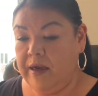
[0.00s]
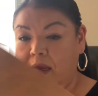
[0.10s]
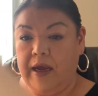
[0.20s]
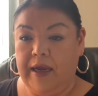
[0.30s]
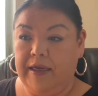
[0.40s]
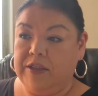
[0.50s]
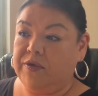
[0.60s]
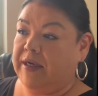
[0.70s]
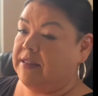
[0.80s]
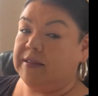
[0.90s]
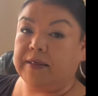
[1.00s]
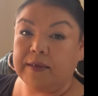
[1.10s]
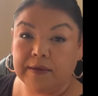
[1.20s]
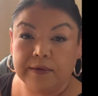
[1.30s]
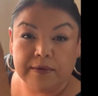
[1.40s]
I trace it
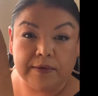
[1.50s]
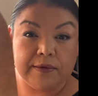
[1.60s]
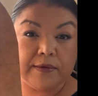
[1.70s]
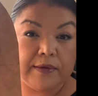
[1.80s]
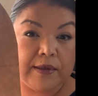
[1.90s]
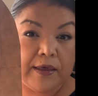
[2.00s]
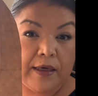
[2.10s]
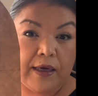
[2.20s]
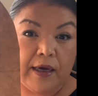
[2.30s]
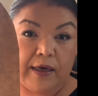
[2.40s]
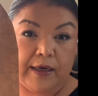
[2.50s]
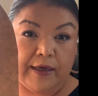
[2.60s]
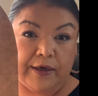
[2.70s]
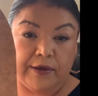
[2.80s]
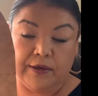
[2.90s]
on
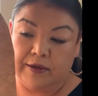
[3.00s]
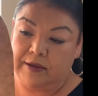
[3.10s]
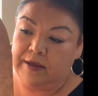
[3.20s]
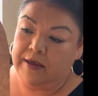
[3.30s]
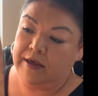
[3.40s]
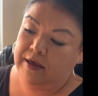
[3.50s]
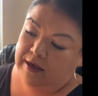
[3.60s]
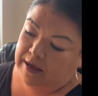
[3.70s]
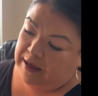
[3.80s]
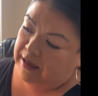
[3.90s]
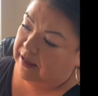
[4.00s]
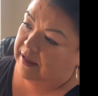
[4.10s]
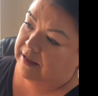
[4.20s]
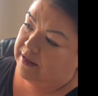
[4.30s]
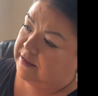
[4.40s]
here,
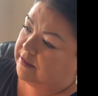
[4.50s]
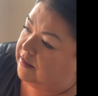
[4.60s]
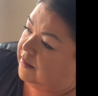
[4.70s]
and